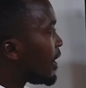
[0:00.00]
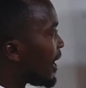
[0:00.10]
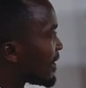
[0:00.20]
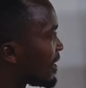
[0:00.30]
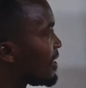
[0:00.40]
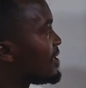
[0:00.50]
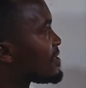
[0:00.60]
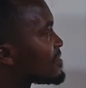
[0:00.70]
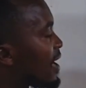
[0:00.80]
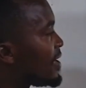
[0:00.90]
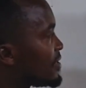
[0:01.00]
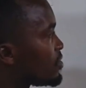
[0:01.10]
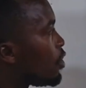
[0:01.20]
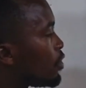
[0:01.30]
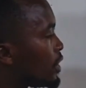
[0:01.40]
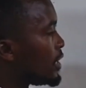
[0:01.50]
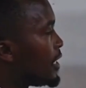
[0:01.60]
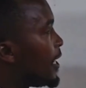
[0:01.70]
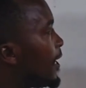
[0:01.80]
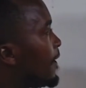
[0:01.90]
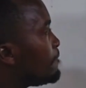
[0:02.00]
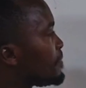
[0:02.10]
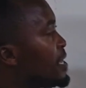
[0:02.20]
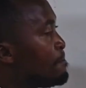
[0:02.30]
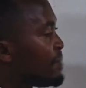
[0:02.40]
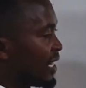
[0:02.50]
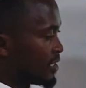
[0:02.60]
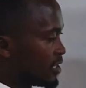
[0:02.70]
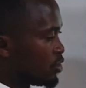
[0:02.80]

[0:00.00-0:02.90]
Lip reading: under the head-on impact.